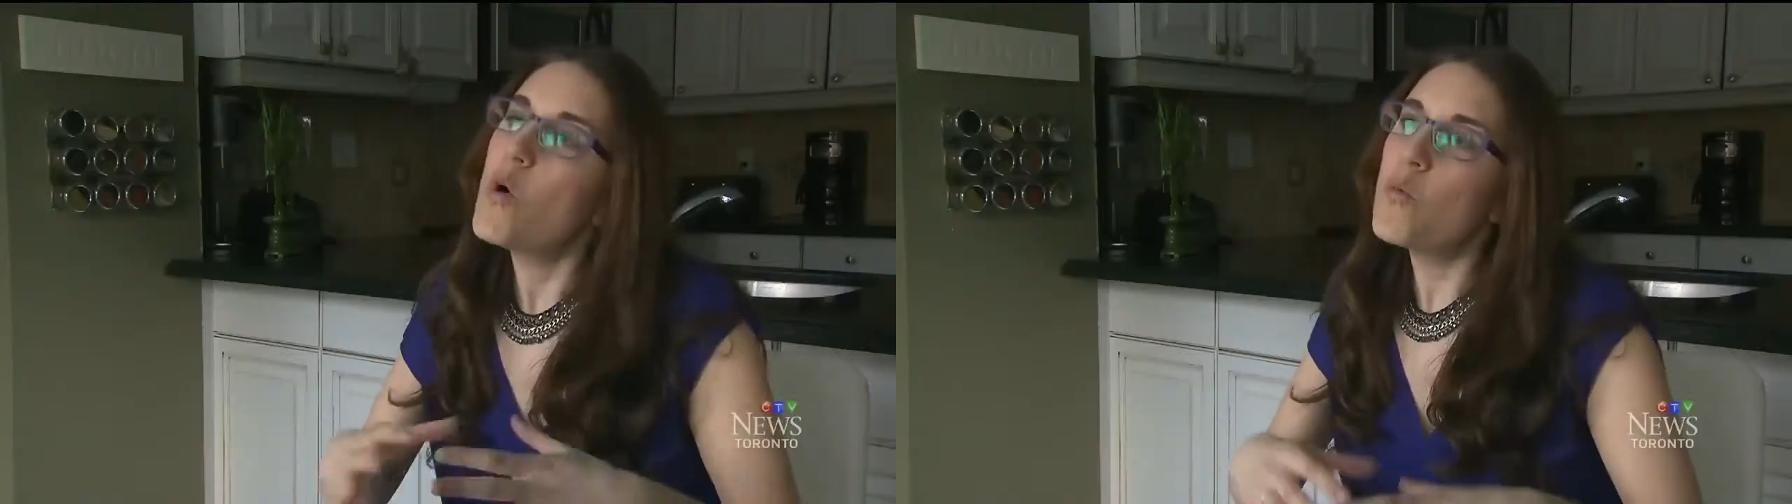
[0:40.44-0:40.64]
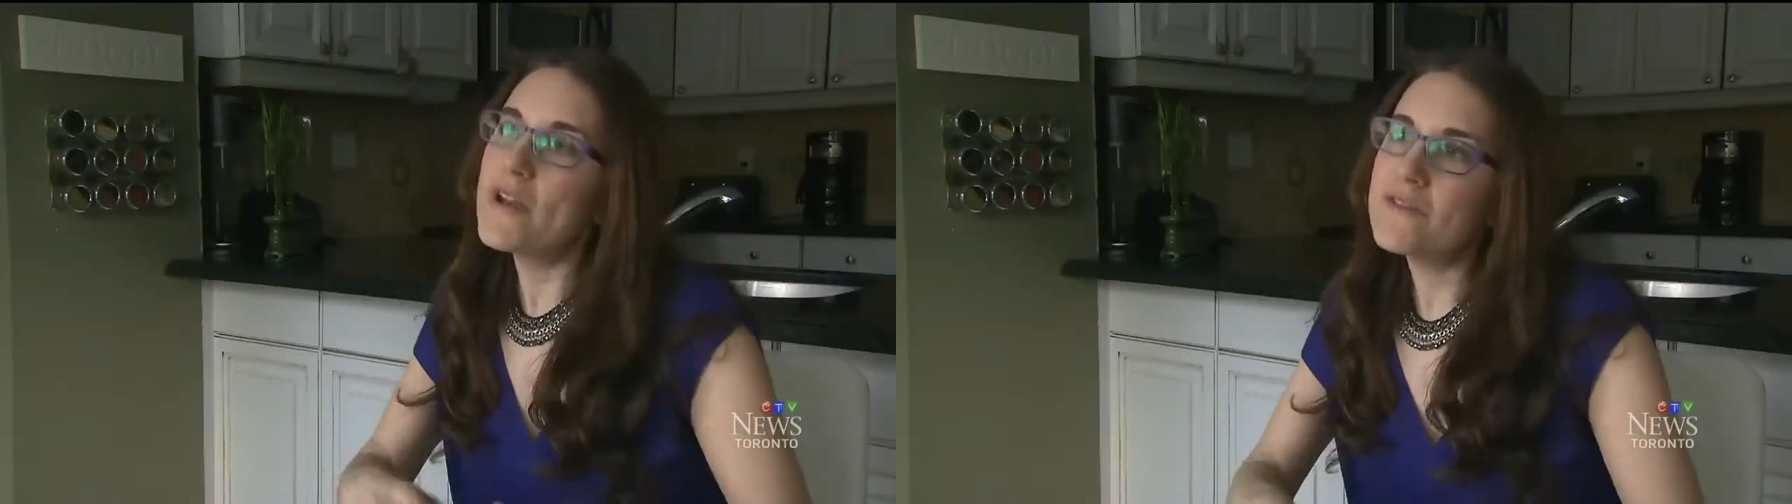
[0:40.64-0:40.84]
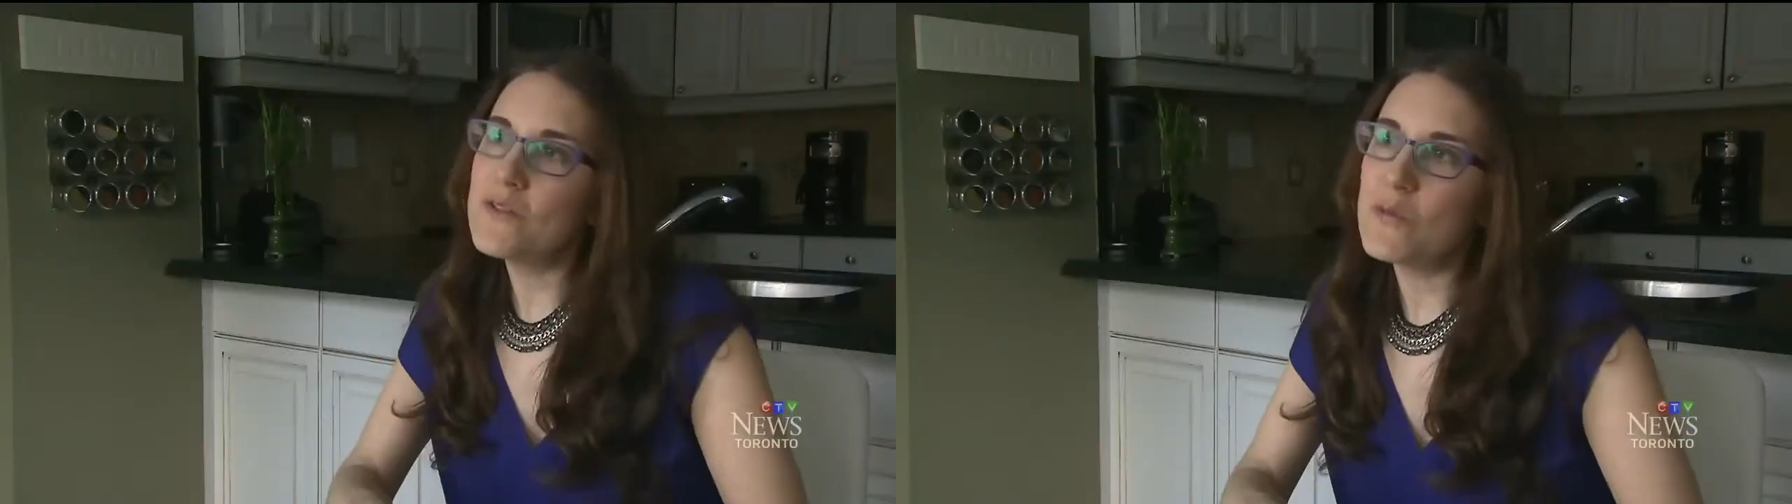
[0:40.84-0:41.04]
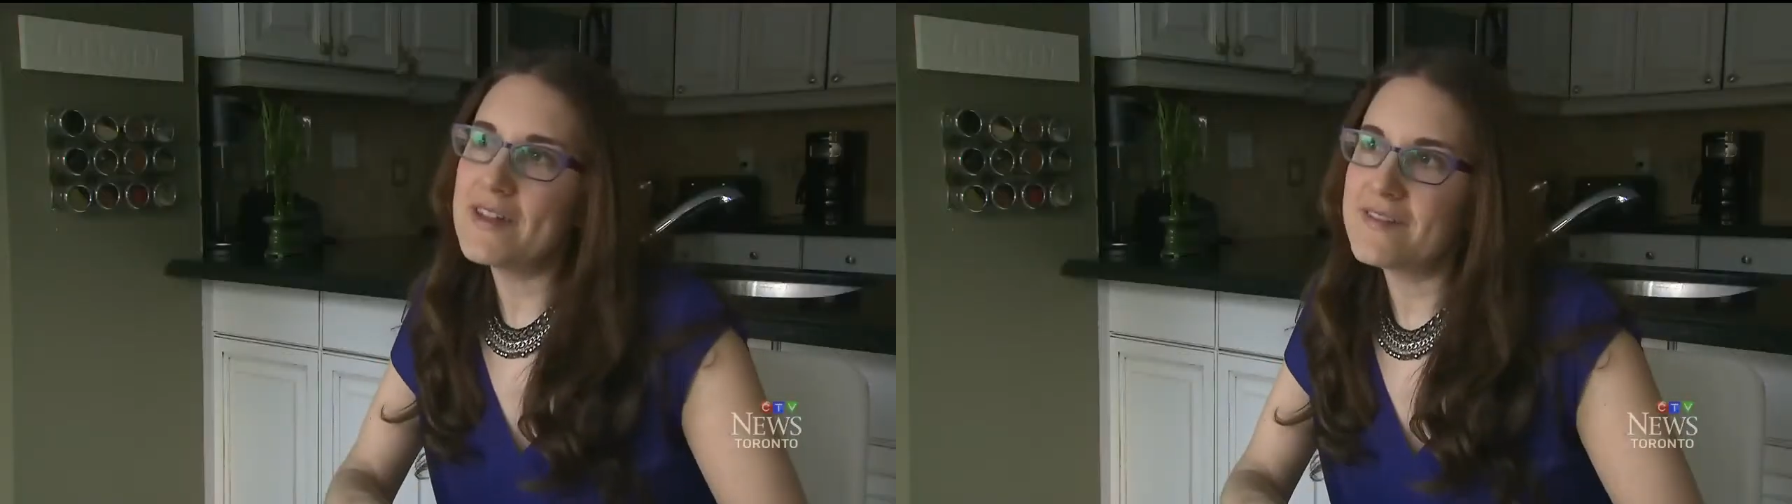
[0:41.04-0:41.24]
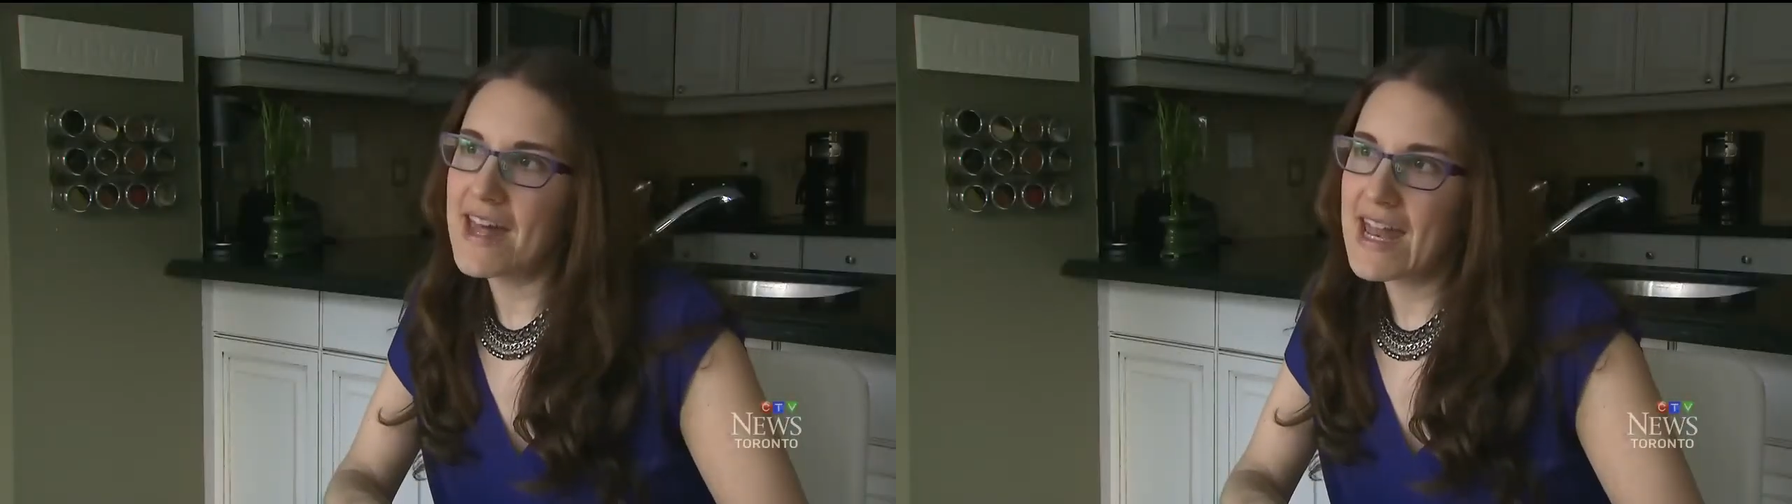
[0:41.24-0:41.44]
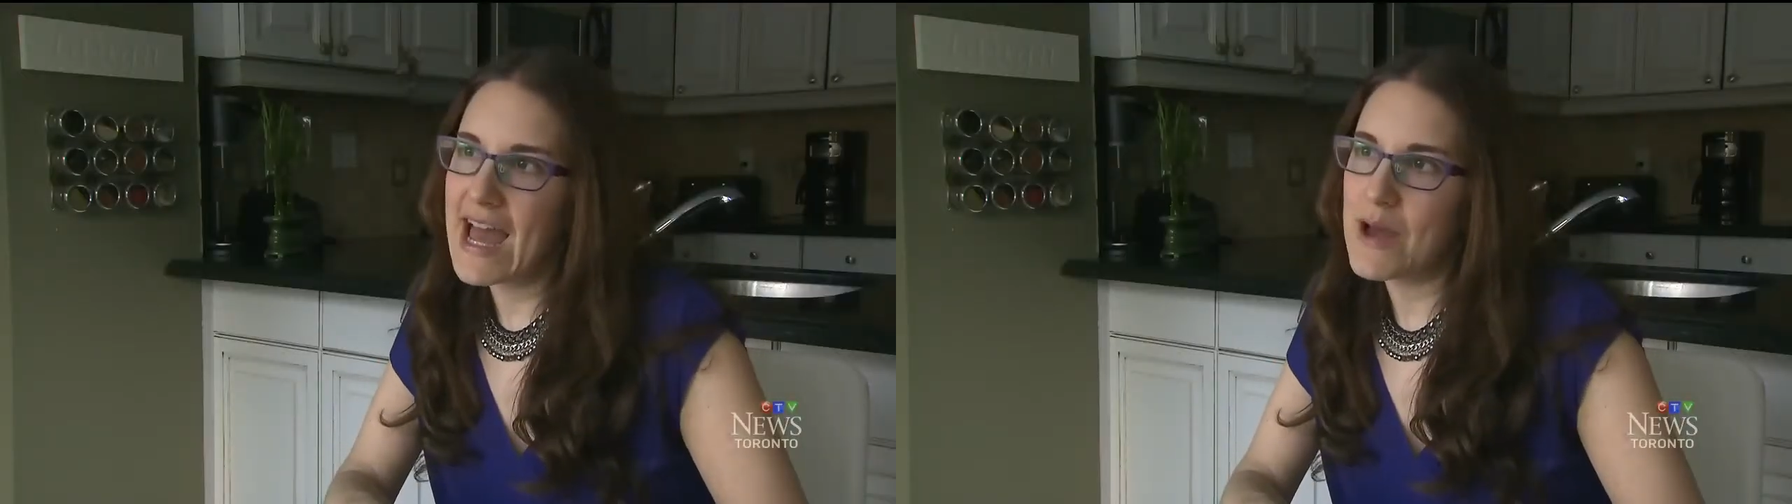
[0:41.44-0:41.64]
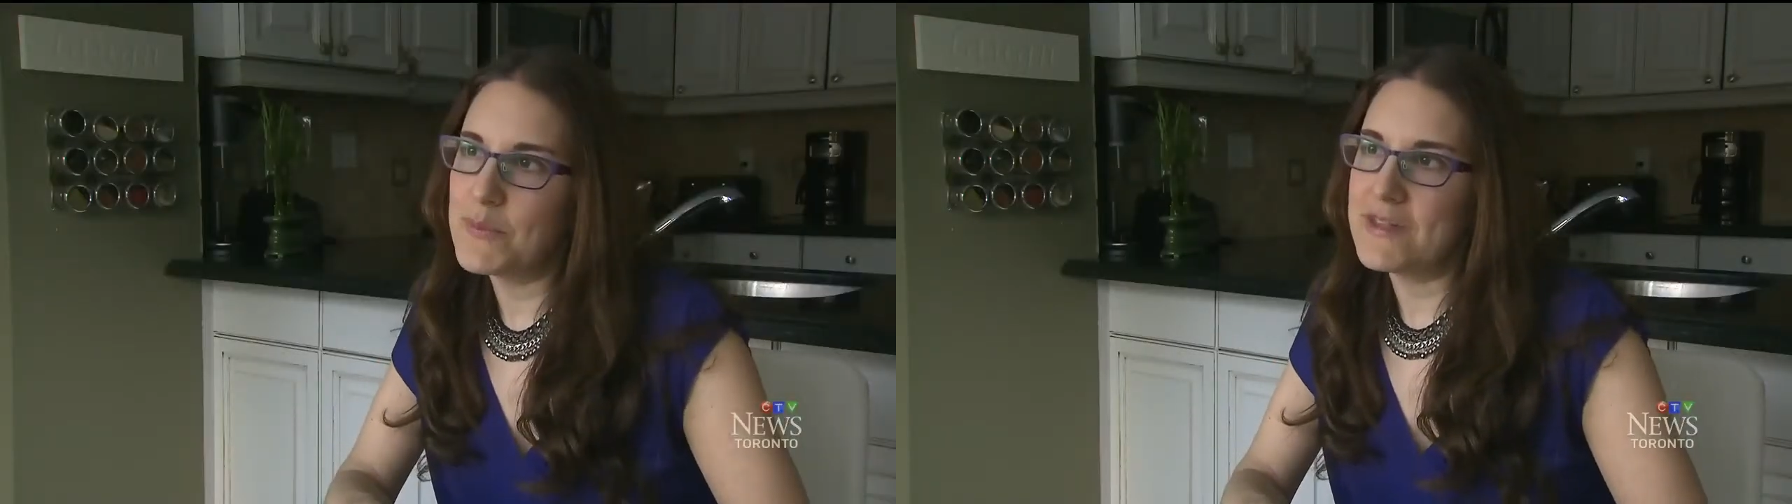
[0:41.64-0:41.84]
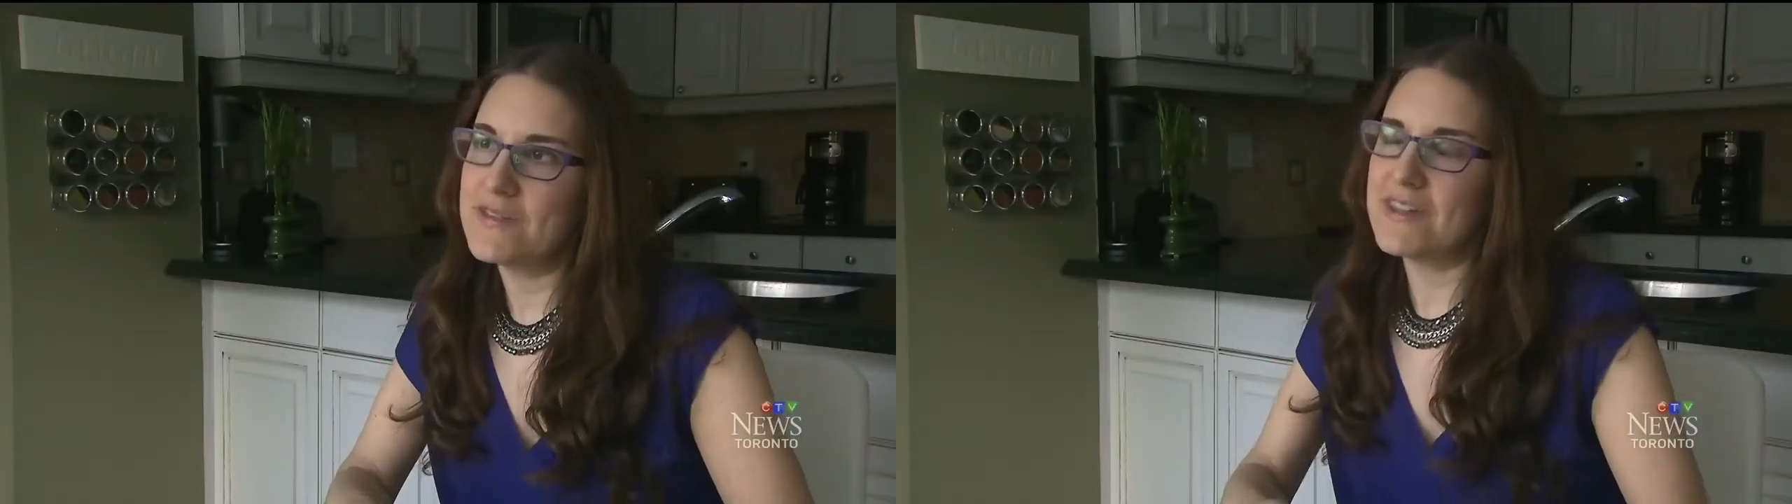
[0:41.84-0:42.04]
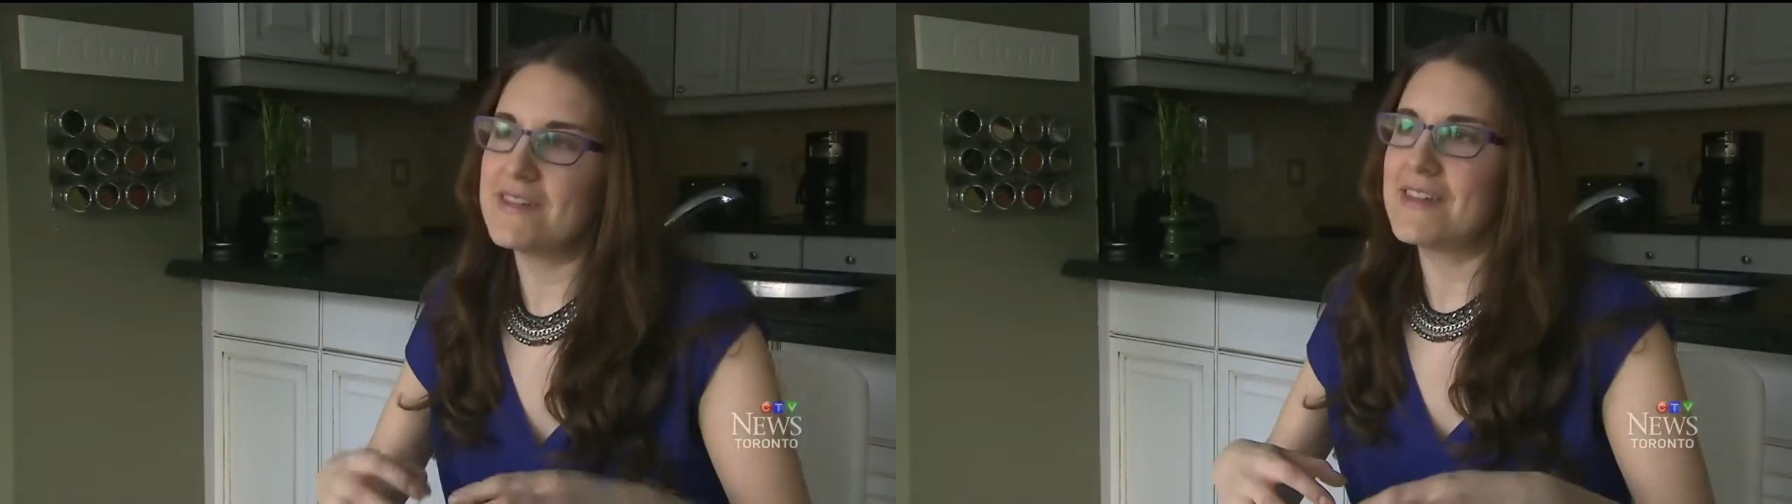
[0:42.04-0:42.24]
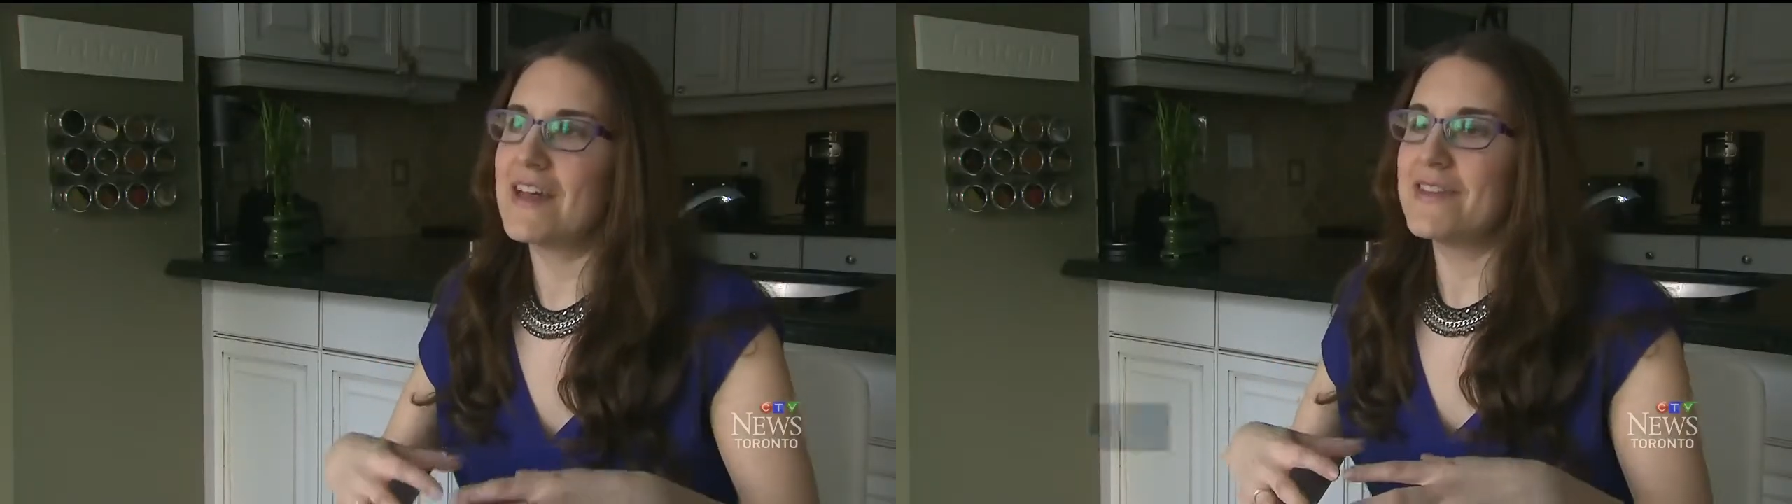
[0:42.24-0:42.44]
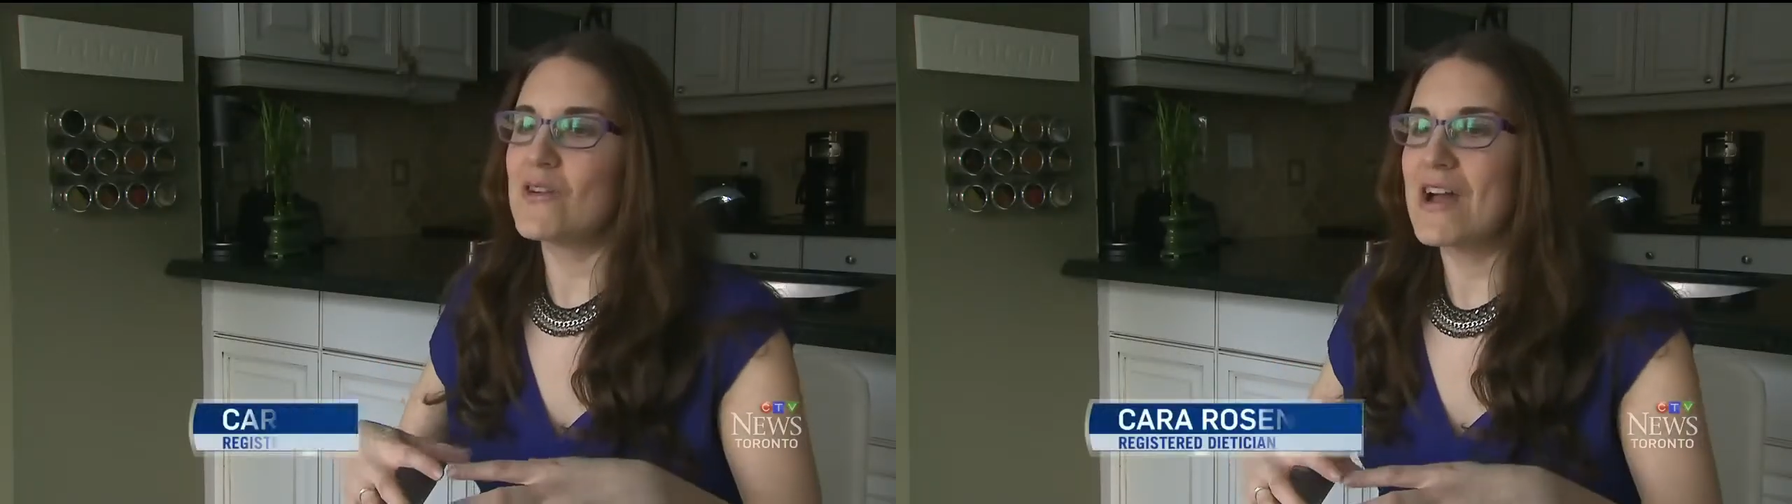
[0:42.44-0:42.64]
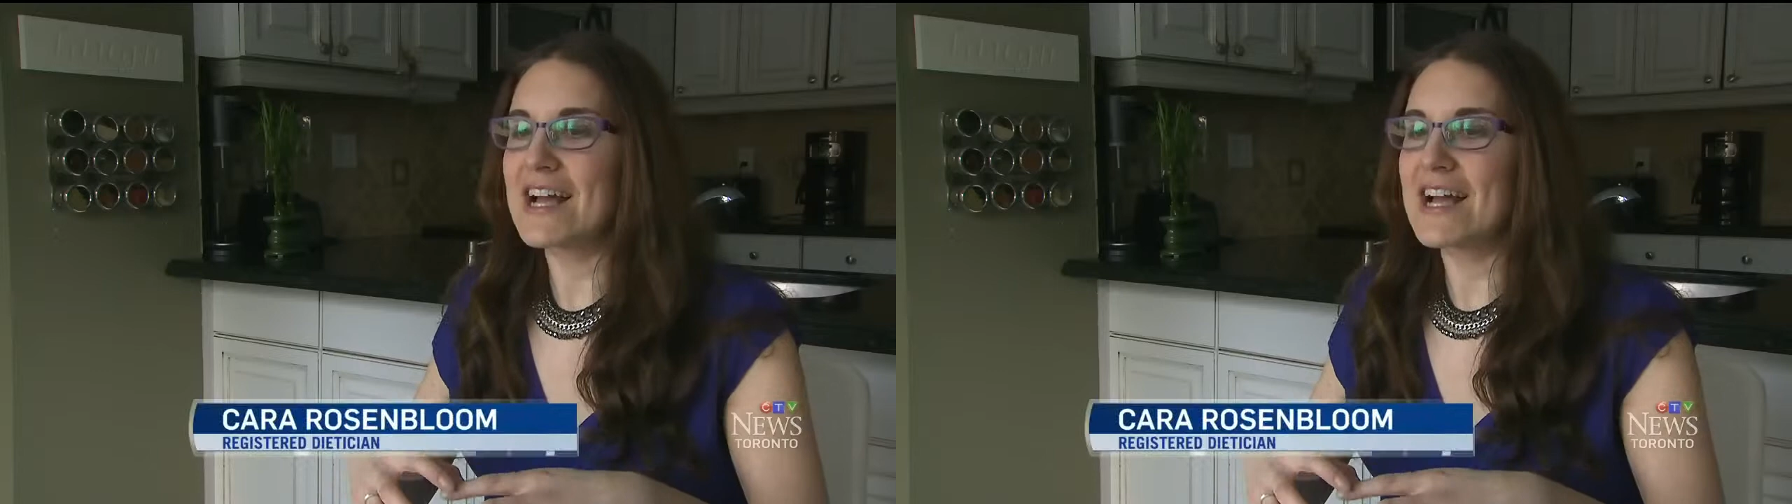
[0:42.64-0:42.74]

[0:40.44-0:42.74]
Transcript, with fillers: One of the ways that happens is that there are